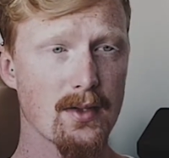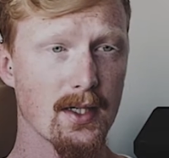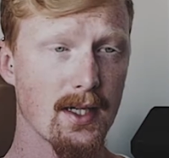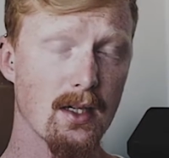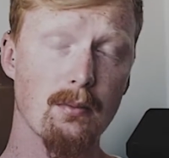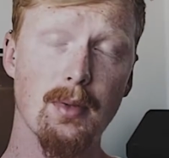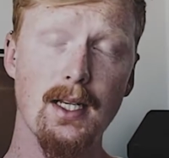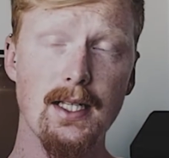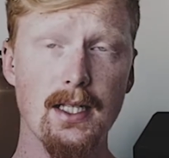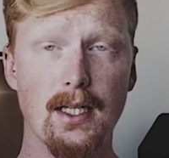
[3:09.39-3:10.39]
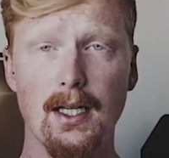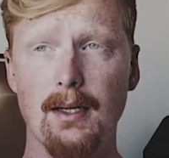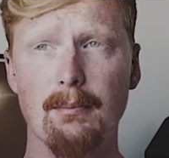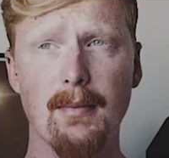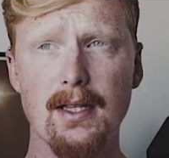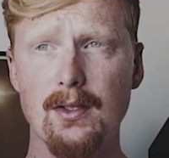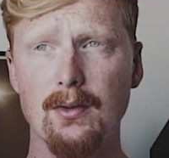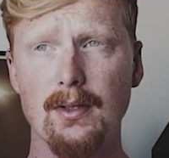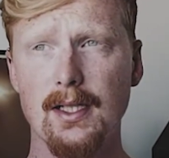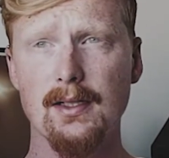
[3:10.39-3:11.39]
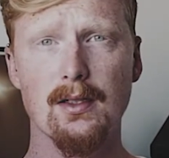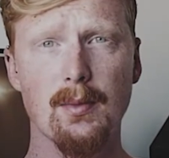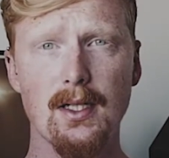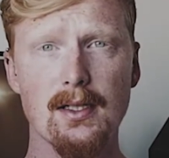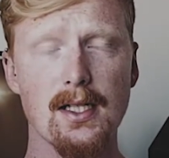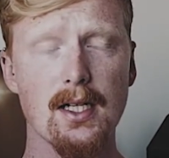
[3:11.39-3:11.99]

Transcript: I get complete mental instability.